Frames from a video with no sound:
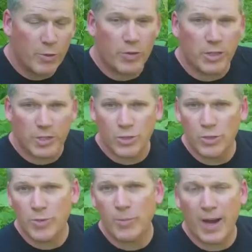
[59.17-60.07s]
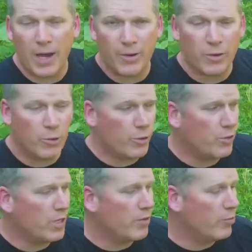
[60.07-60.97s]
you can consume the powder, or you
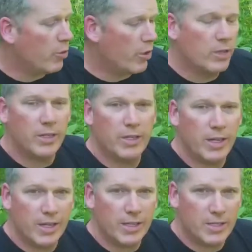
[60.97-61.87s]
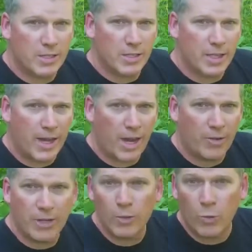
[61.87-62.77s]
can even boil it and get the silica
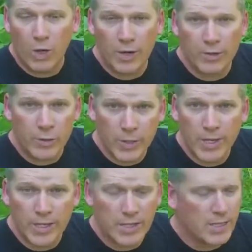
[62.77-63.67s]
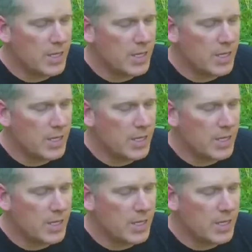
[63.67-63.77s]
out in the water and drink it as a